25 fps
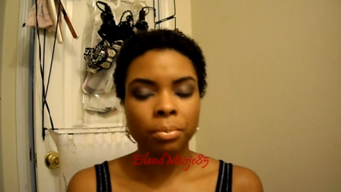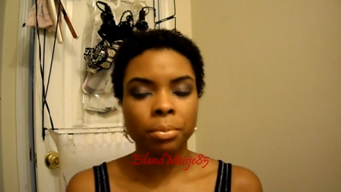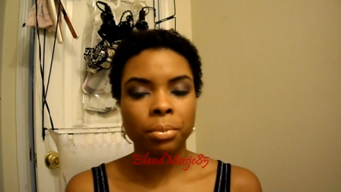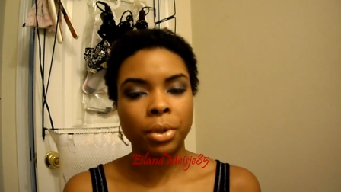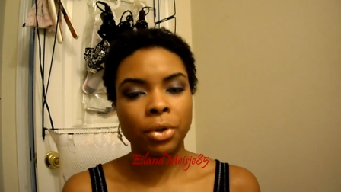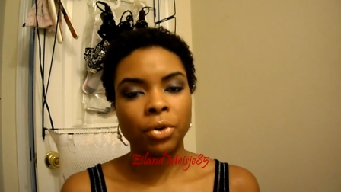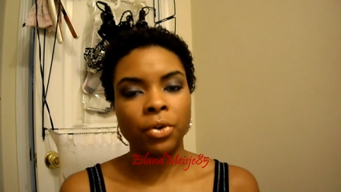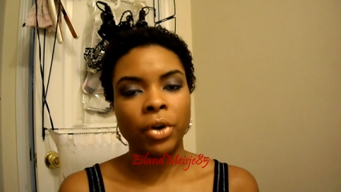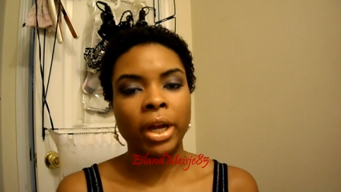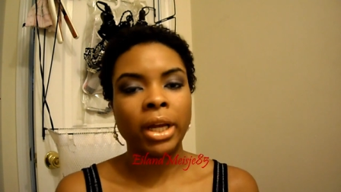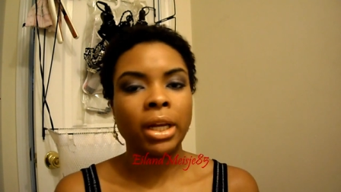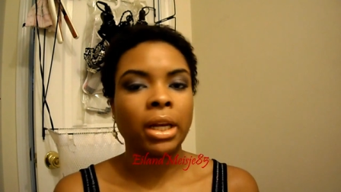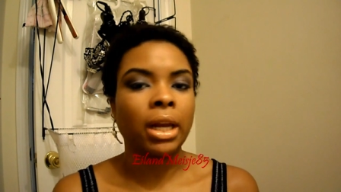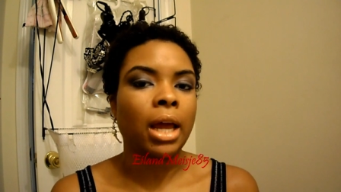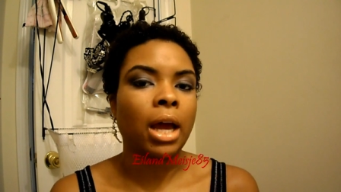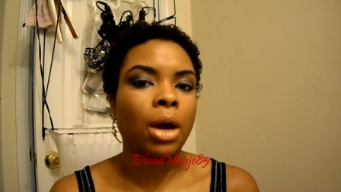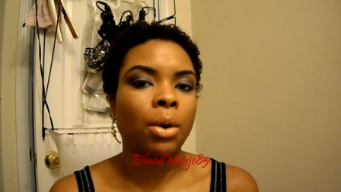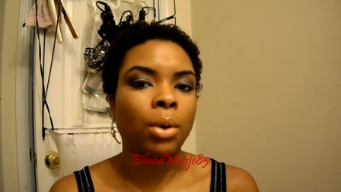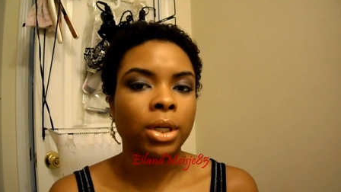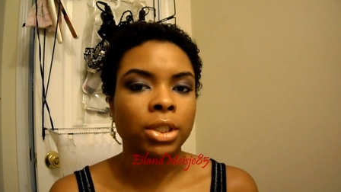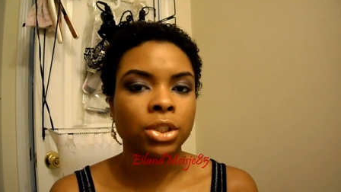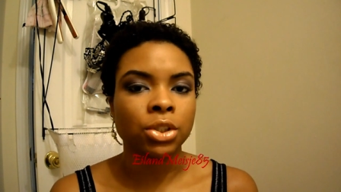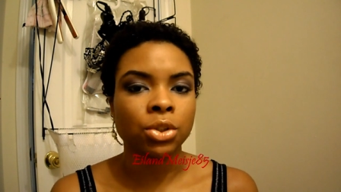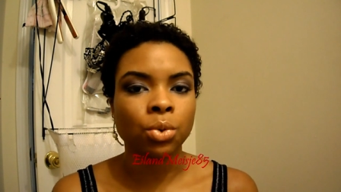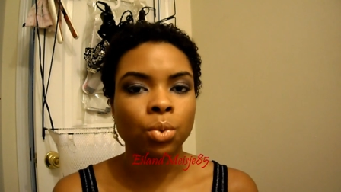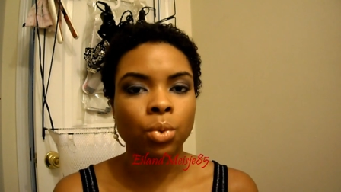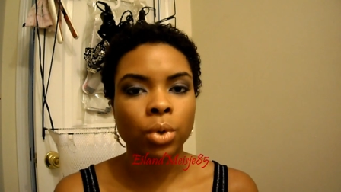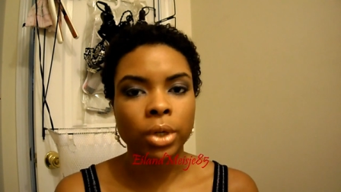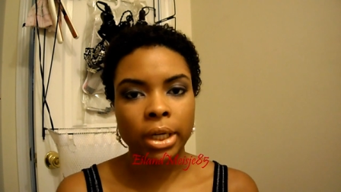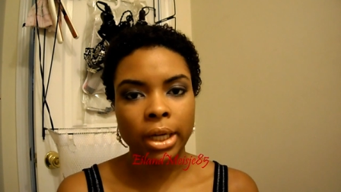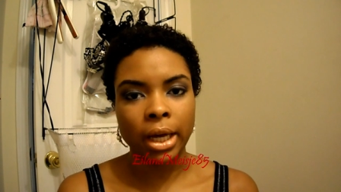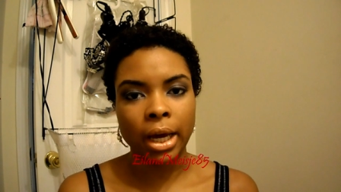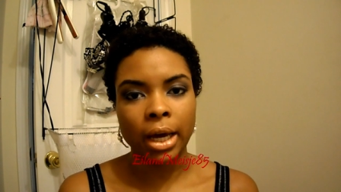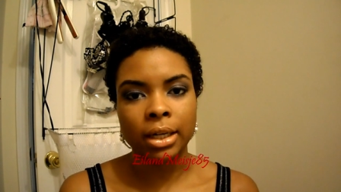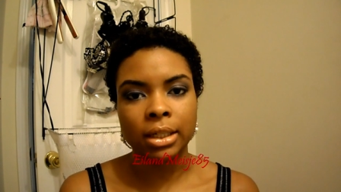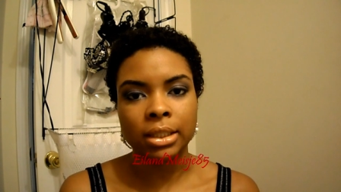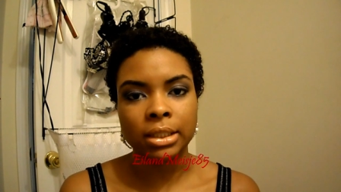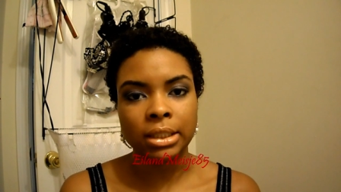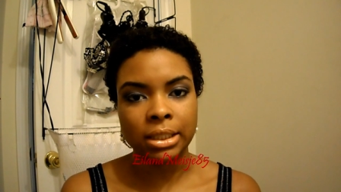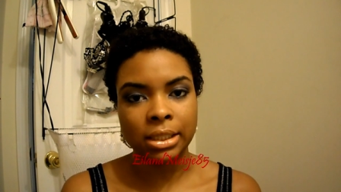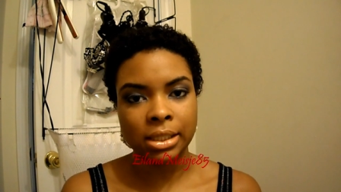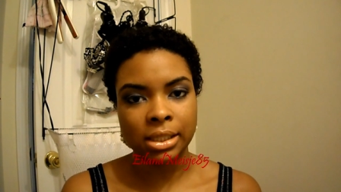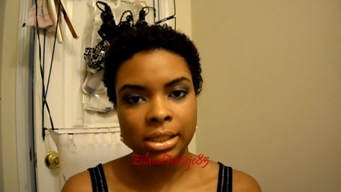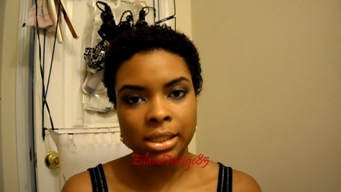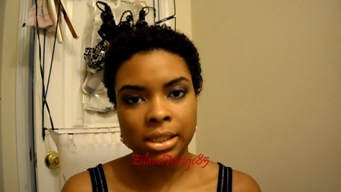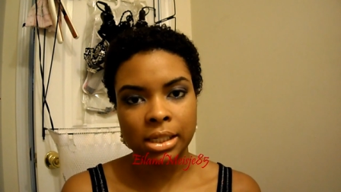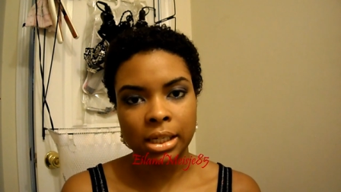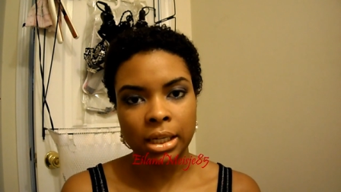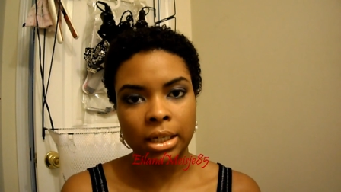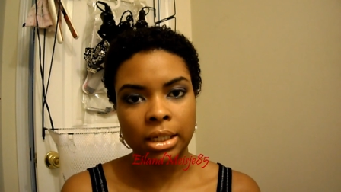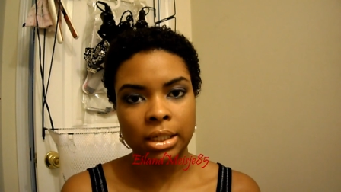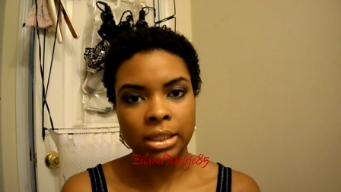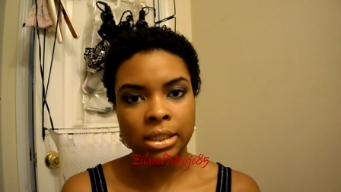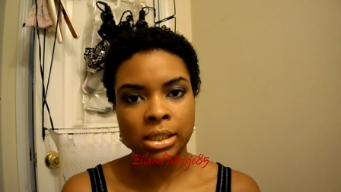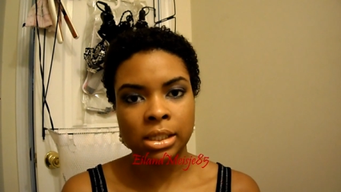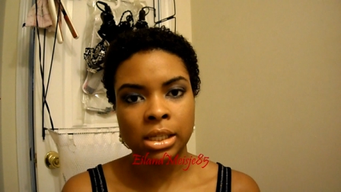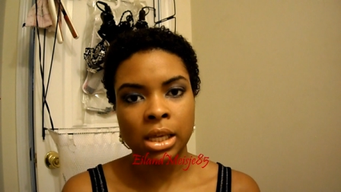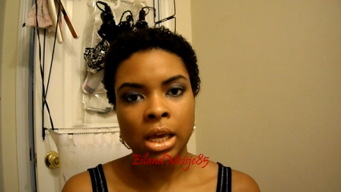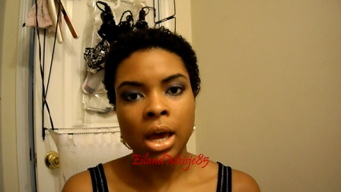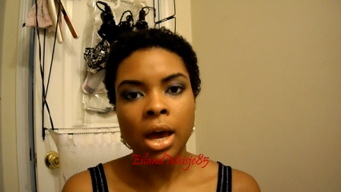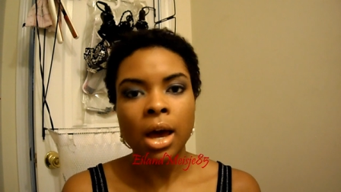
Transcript: but right now I do want to kind of discuss